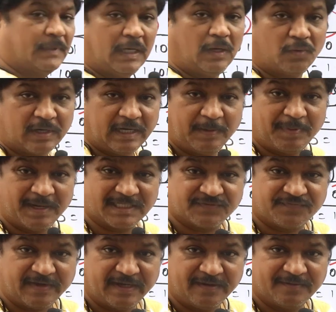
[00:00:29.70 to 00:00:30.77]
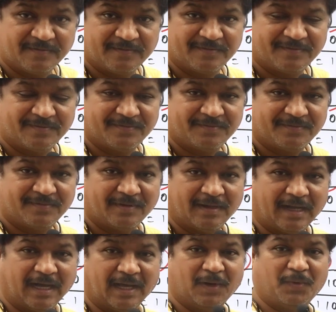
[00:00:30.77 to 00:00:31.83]
How to write plus five?
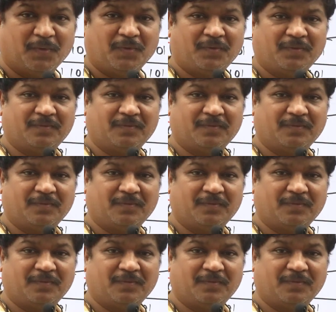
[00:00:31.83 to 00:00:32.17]
Hello?